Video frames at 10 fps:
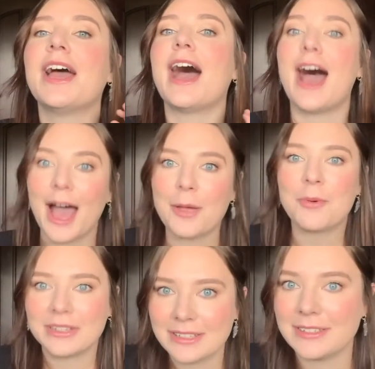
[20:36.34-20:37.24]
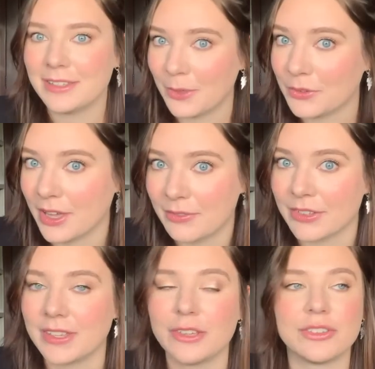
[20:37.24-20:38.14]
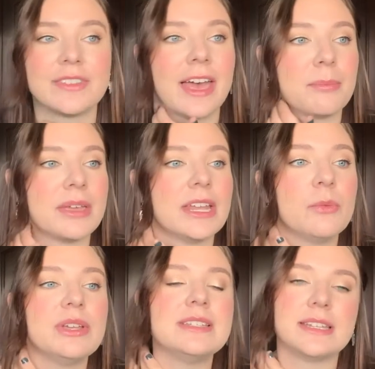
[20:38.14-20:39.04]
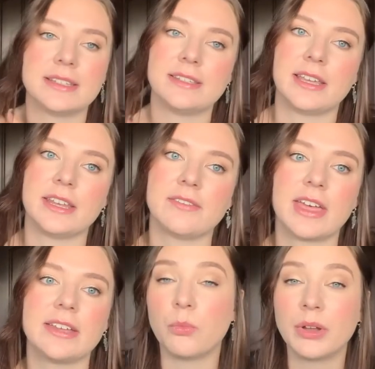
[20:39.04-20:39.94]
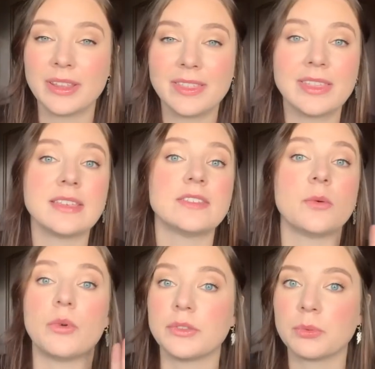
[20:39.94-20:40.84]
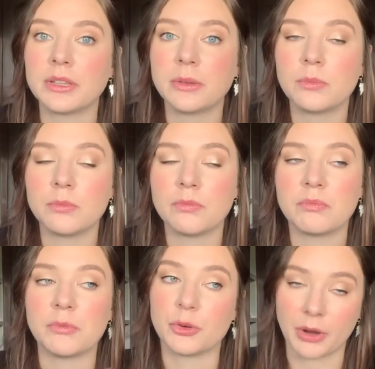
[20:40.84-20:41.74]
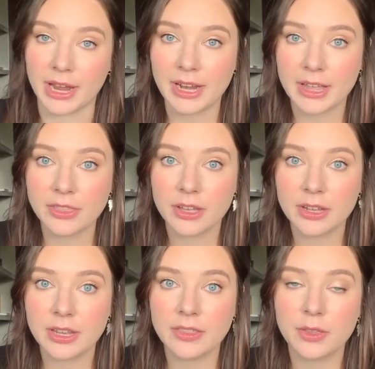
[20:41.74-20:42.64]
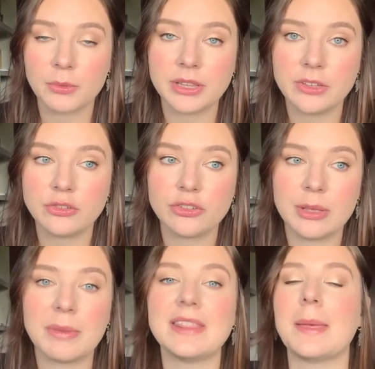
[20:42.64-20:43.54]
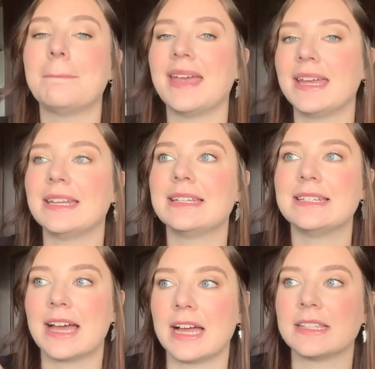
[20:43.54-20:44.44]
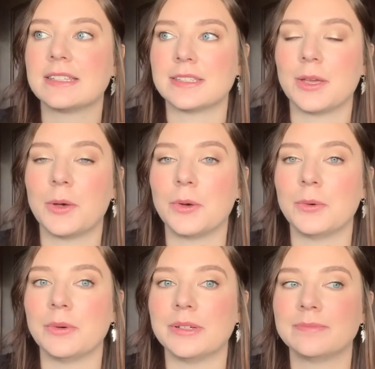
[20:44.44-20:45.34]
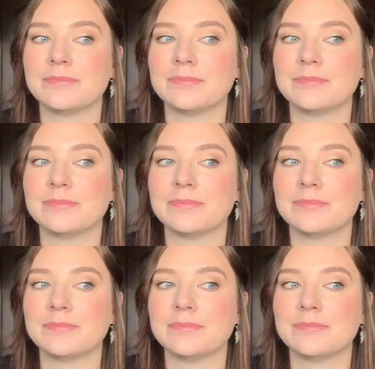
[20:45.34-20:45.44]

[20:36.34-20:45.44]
I want to see those conversations happen and we didn't see any of that. One of the things that was really great, I thought, in their relationship and that made it not so